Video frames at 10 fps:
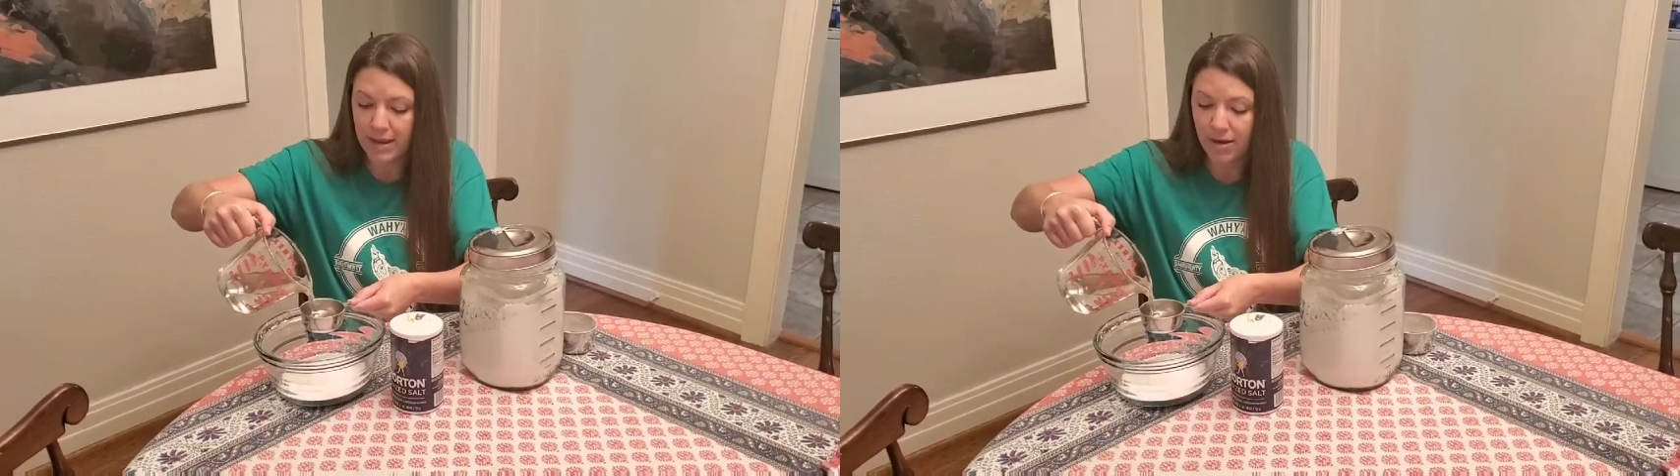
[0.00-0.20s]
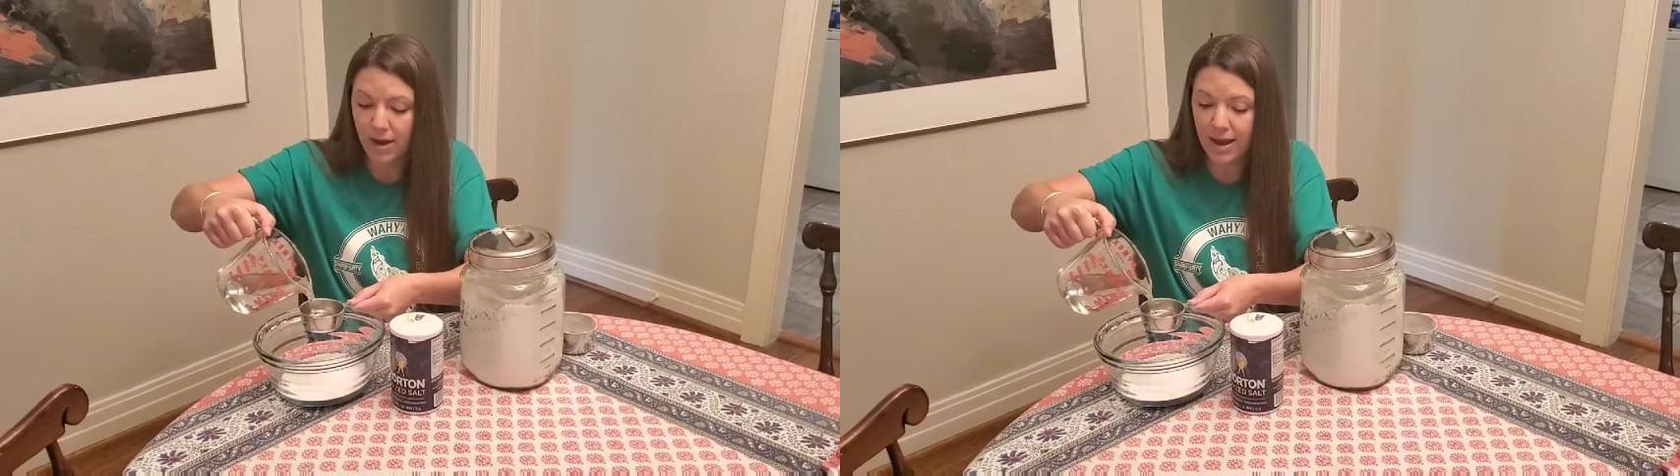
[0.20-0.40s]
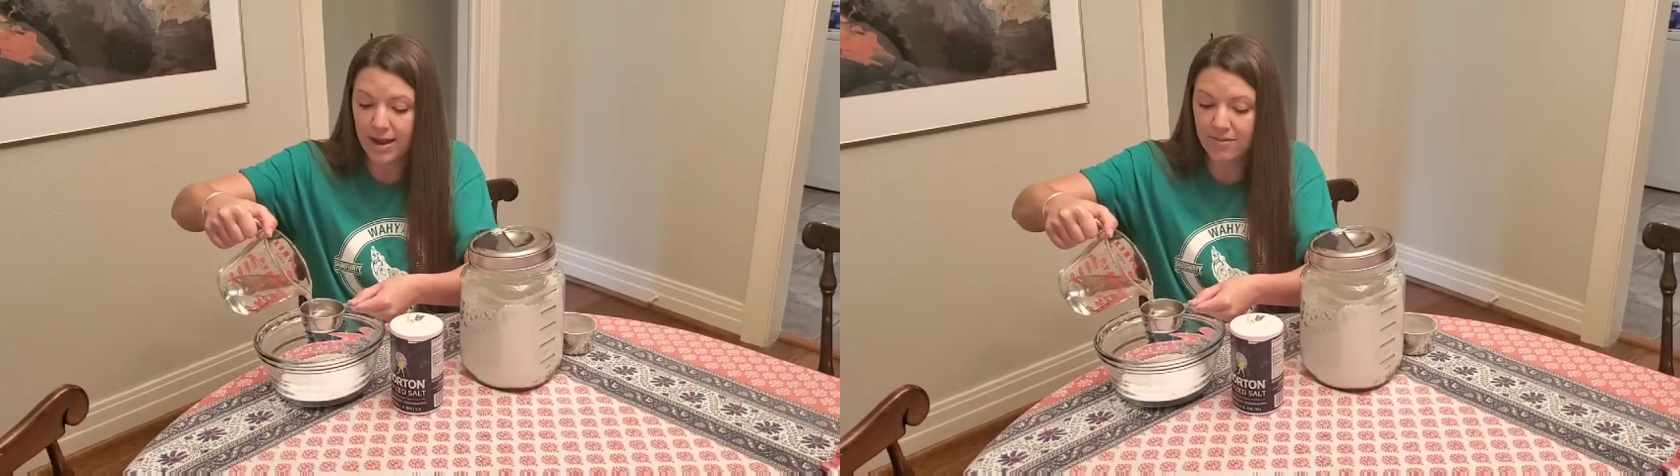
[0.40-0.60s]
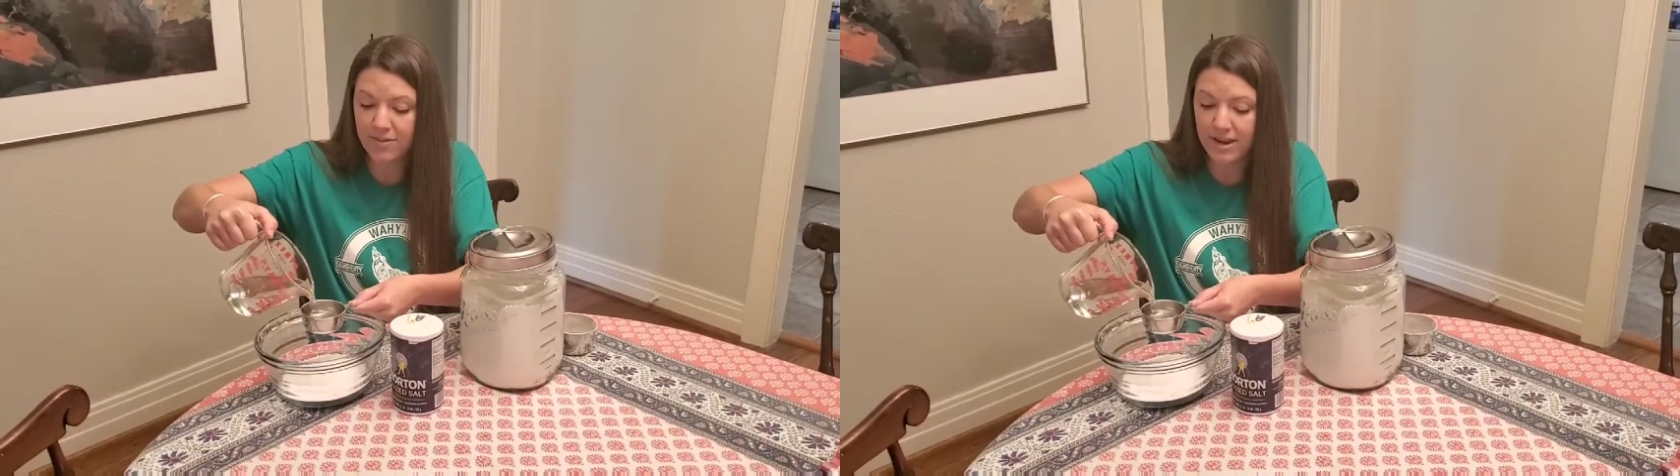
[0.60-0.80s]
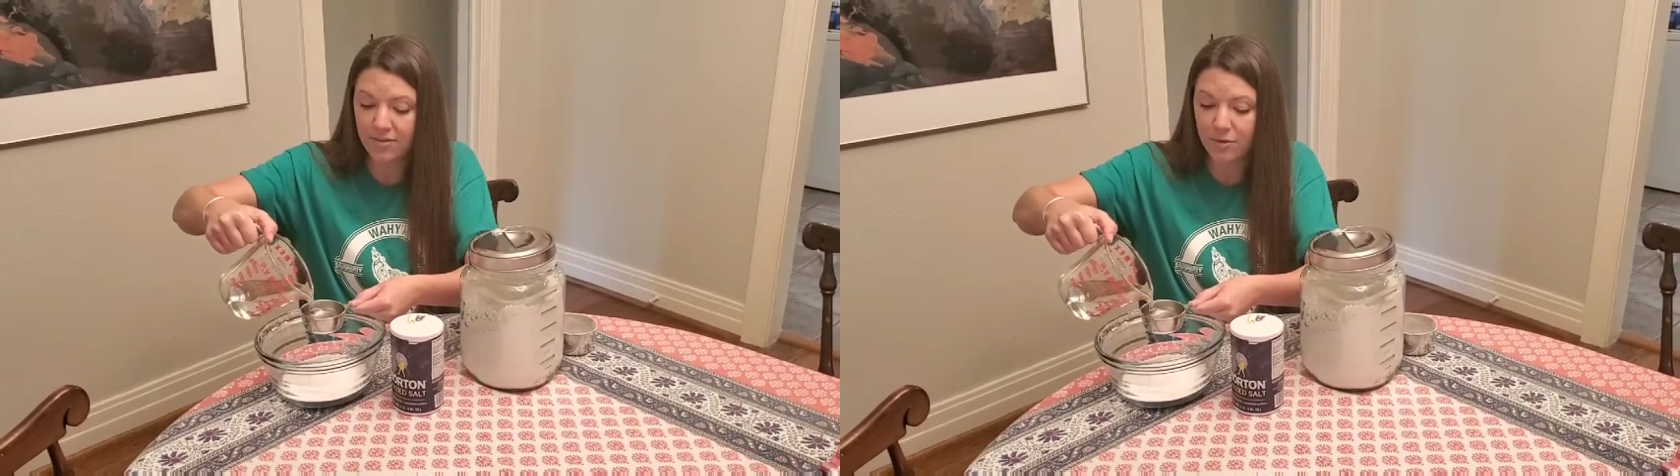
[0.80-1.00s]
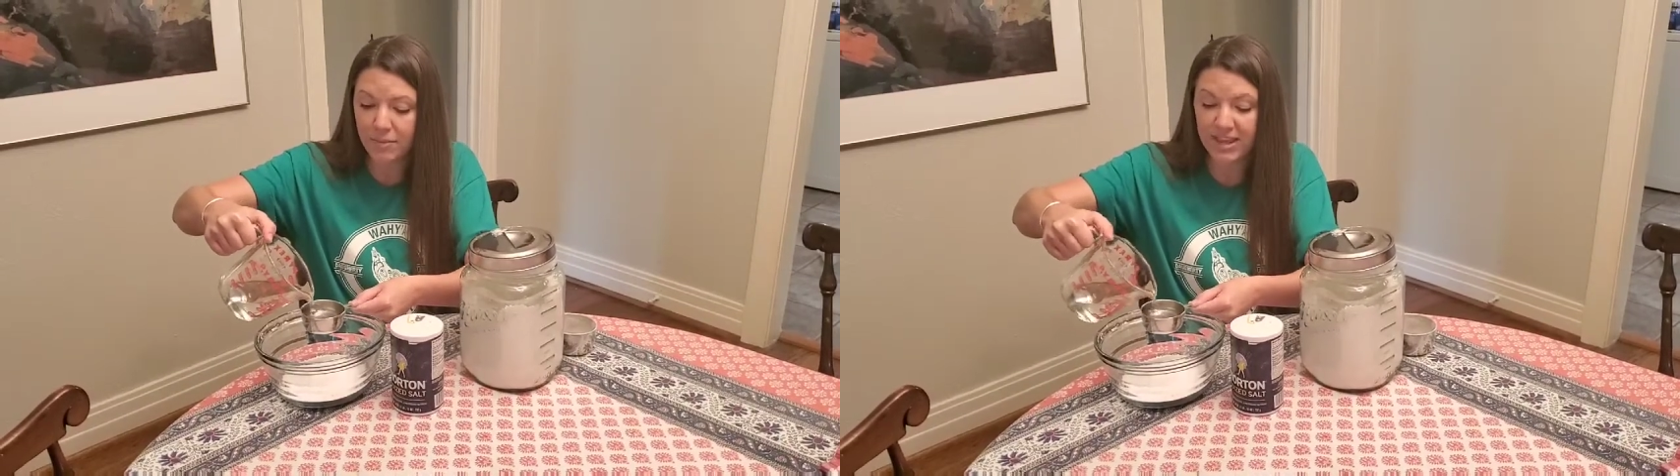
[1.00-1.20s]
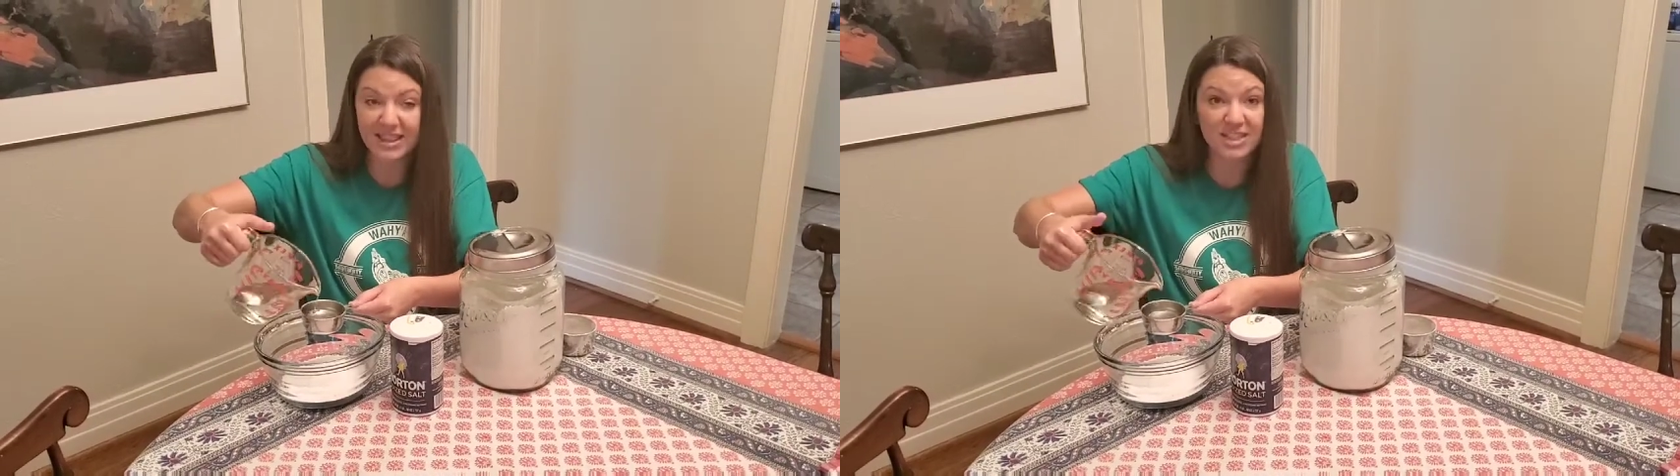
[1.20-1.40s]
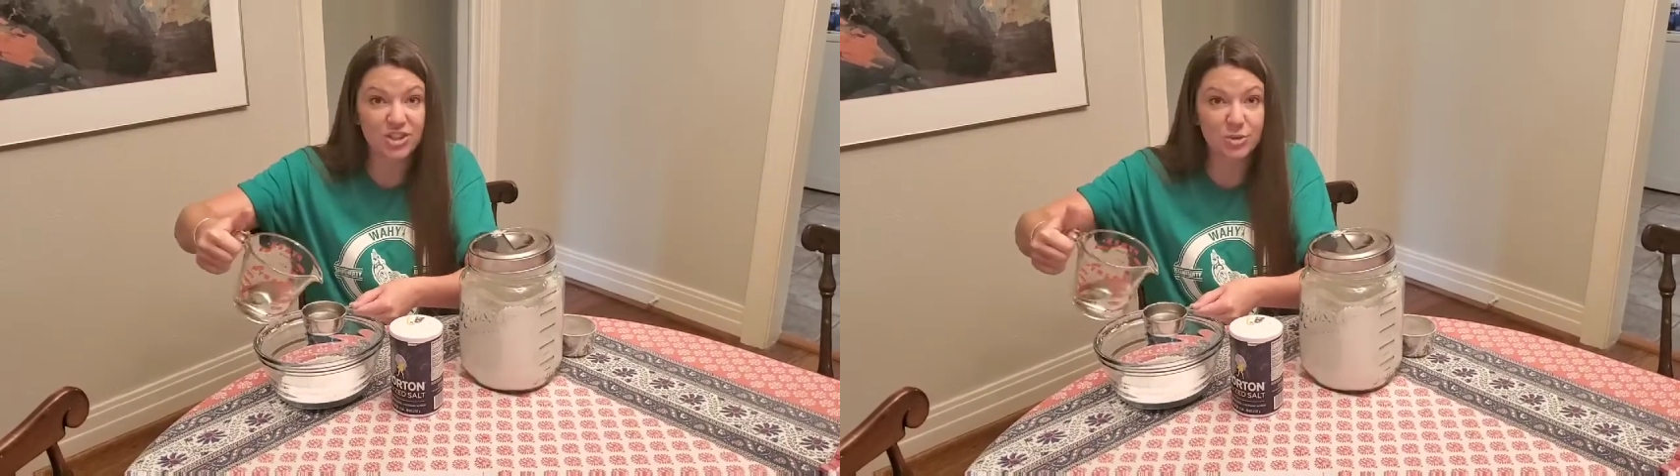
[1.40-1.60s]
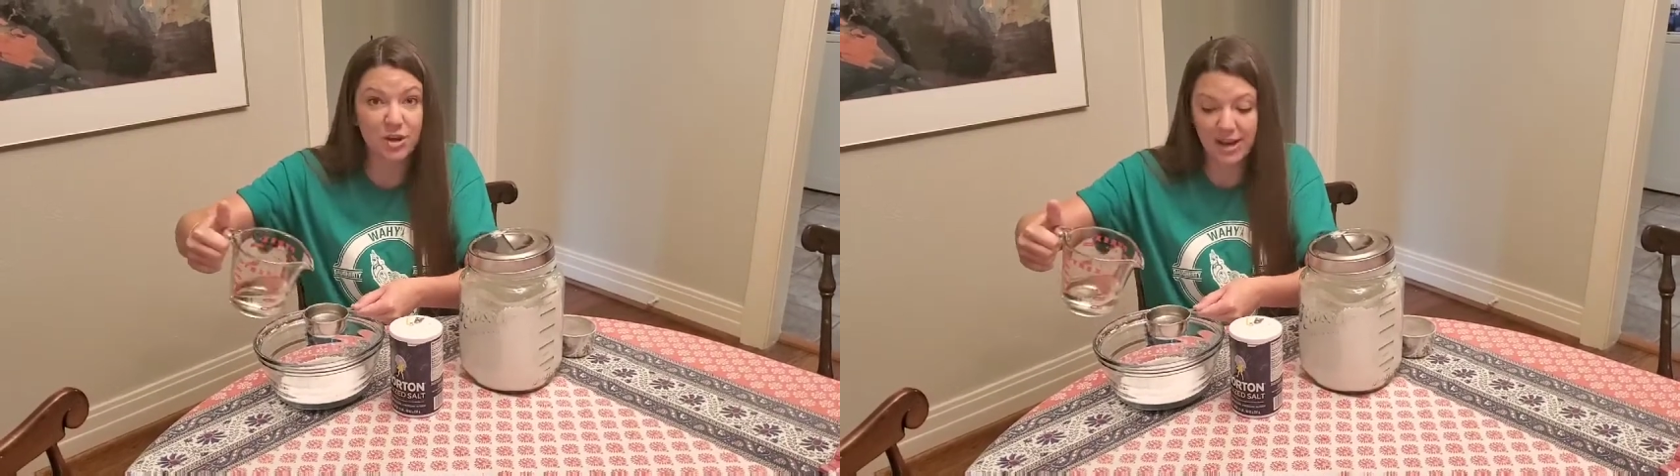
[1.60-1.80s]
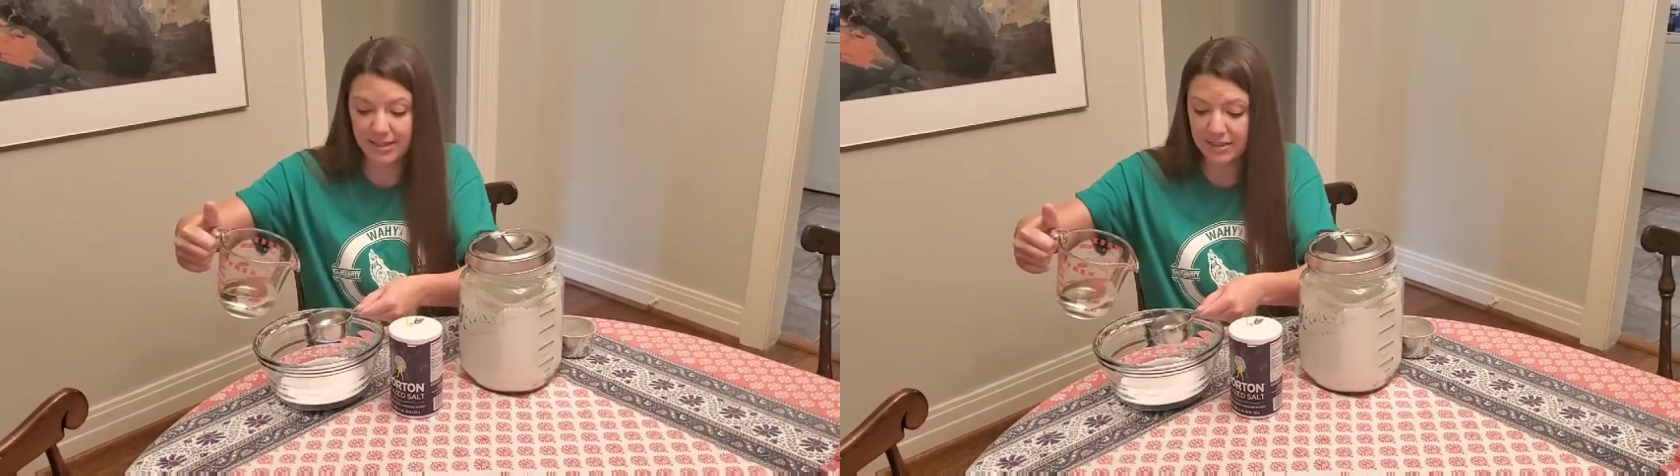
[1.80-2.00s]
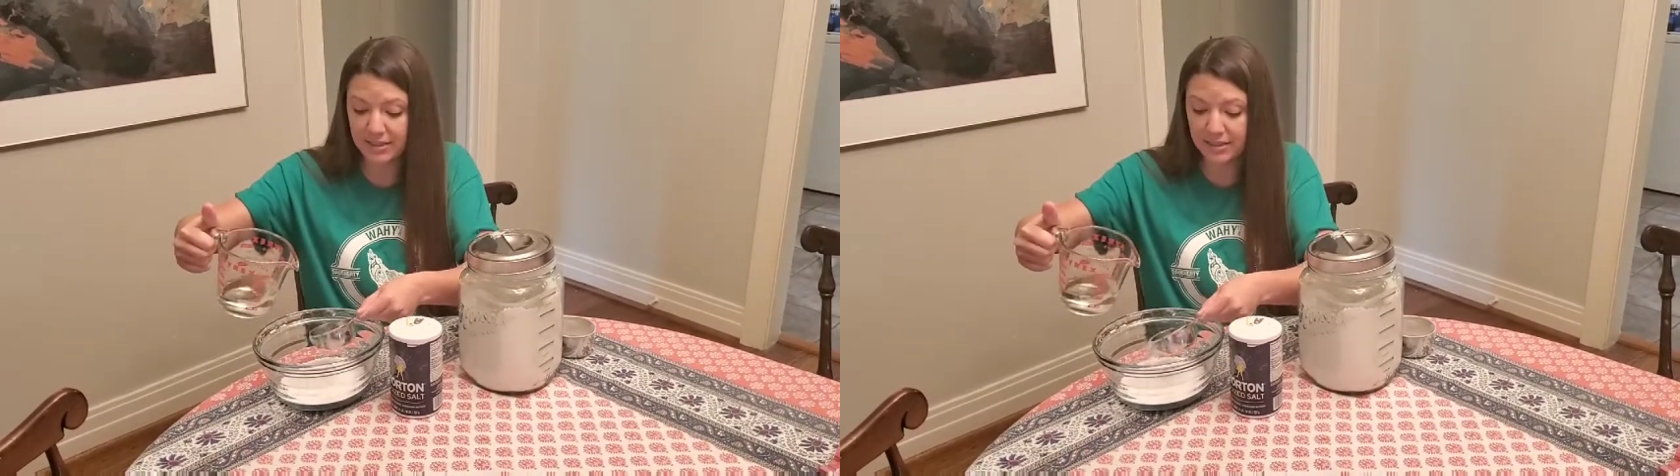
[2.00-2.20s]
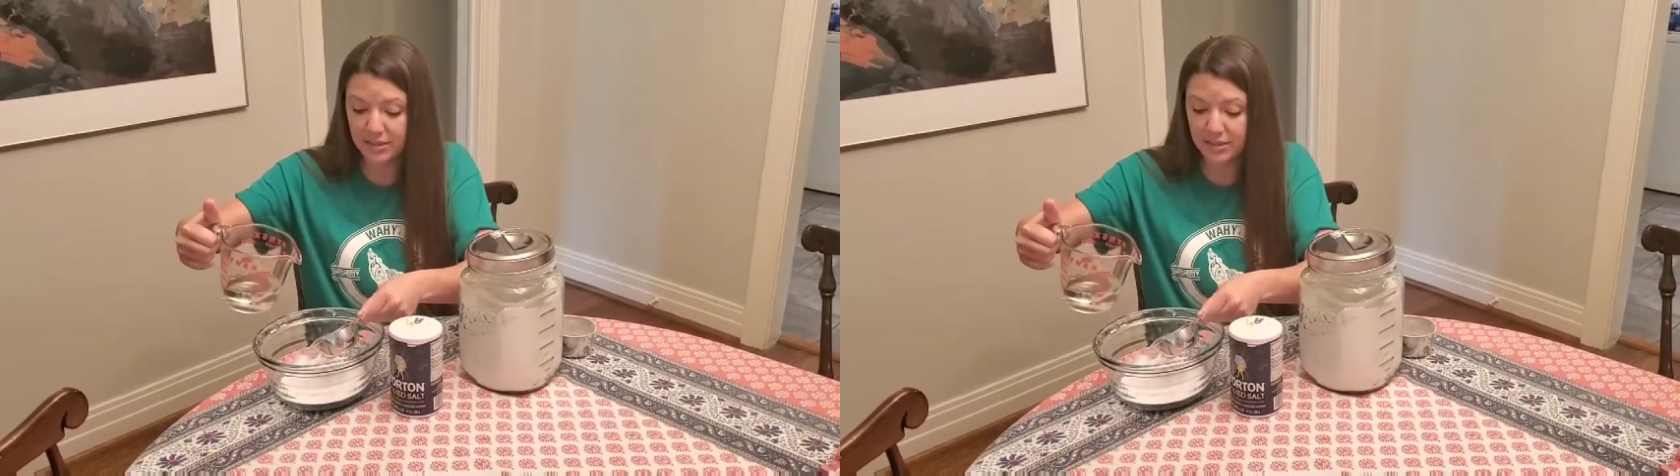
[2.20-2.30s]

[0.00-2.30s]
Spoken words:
Now I have never made this, you guys,